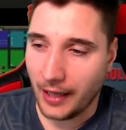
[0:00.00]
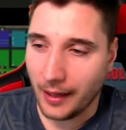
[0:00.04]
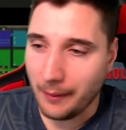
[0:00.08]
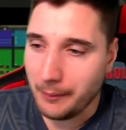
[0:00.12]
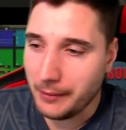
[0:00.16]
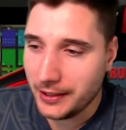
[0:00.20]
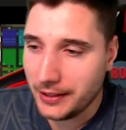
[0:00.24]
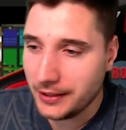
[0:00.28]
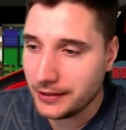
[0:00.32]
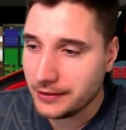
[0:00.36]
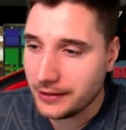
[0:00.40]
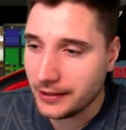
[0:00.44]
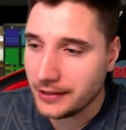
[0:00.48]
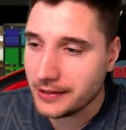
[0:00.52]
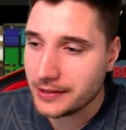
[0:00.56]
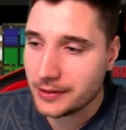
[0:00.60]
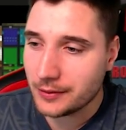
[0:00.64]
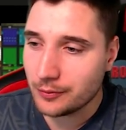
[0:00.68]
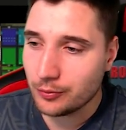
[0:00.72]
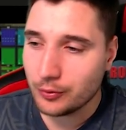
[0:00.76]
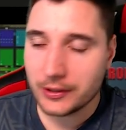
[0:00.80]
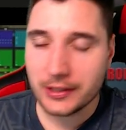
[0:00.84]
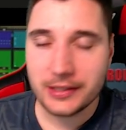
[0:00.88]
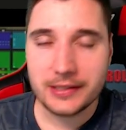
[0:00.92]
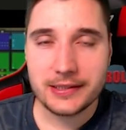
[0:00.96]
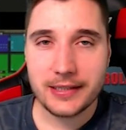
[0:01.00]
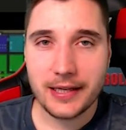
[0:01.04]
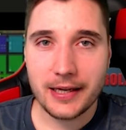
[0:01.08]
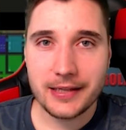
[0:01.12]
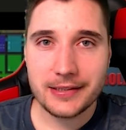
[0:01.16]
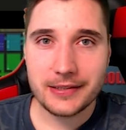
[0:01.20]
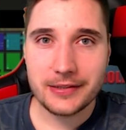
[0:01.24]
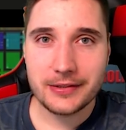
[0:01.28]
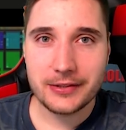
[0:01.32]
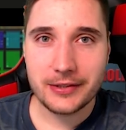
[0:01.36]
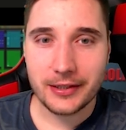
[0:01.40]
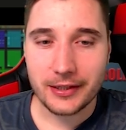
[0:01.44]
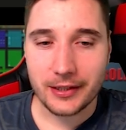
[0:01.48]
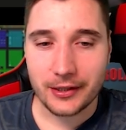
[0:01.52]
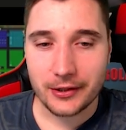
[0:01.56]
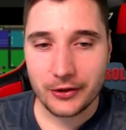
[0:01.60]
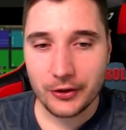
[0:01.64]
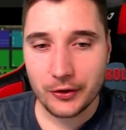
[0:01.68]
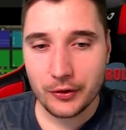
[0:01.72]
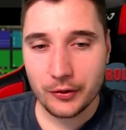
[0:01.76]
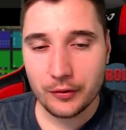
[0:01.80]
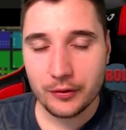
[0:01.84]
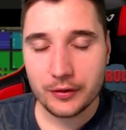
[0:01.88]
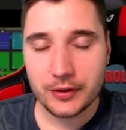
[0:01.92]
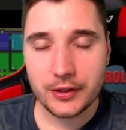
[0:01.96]
I mean, it does what it says it's gonna
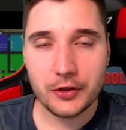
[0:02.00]
do.